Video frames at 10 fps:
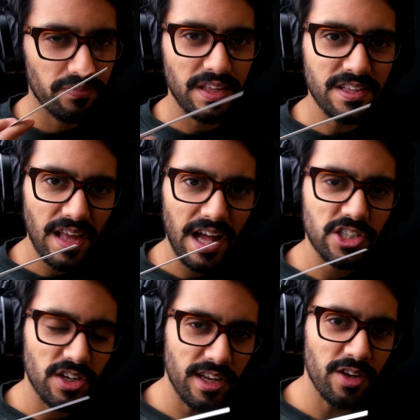is
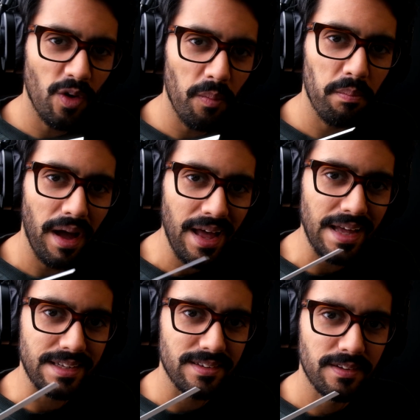actually not
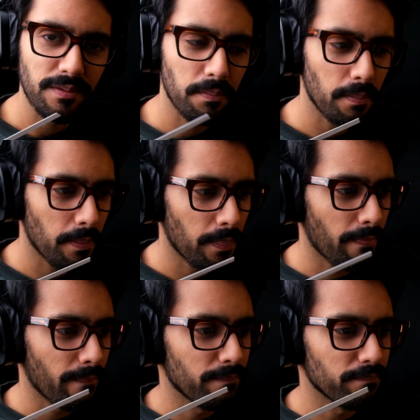bad.
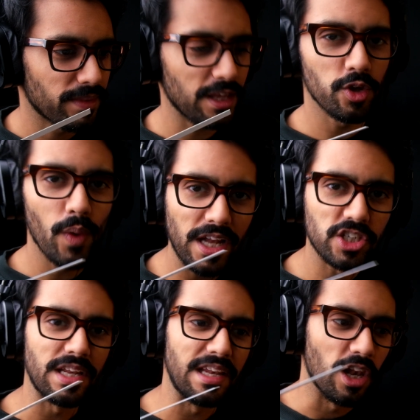That you
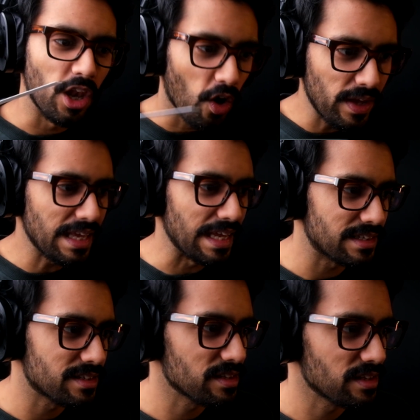actually like
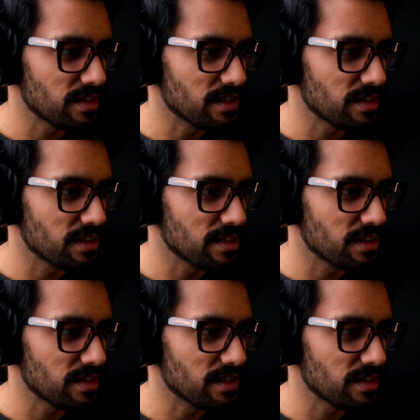it.